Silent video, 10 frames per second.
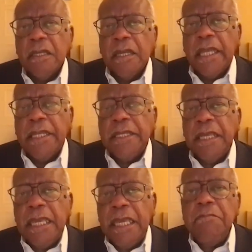And
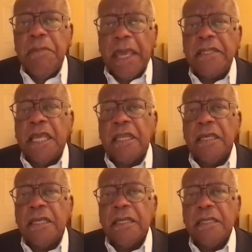in
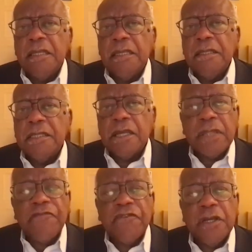Mandela, South
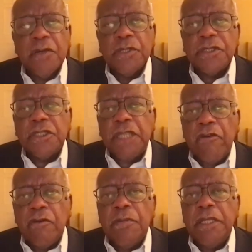Africa was
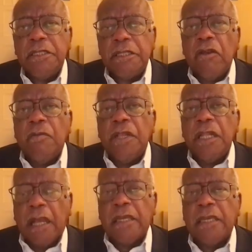terribly, terribly
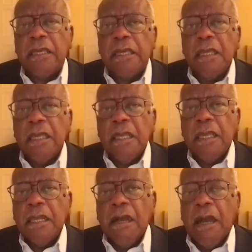lucky.
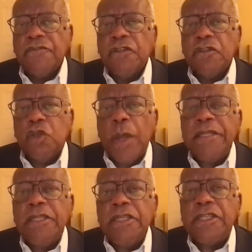After
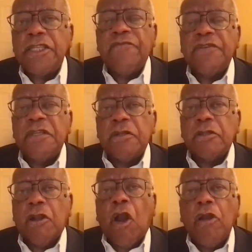27
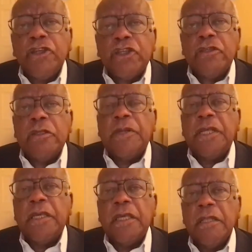
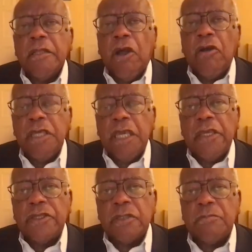unconscionably long
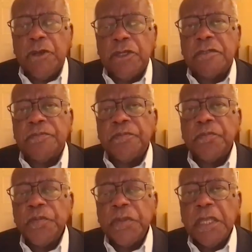years in prison,
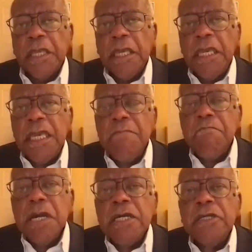he
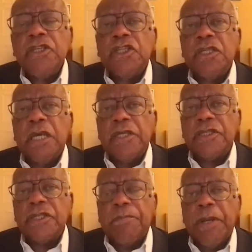emerged
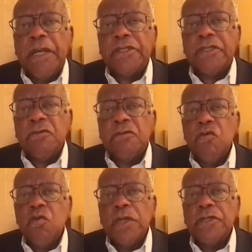as a person
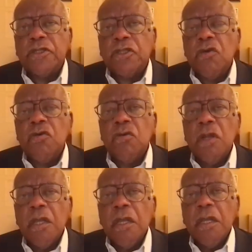who was so
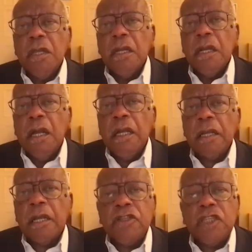
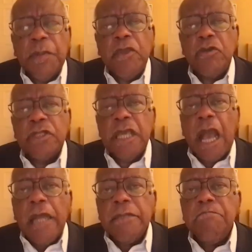conspicuously
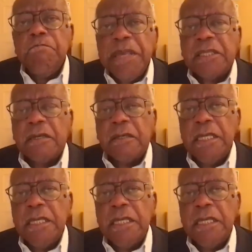unbitter.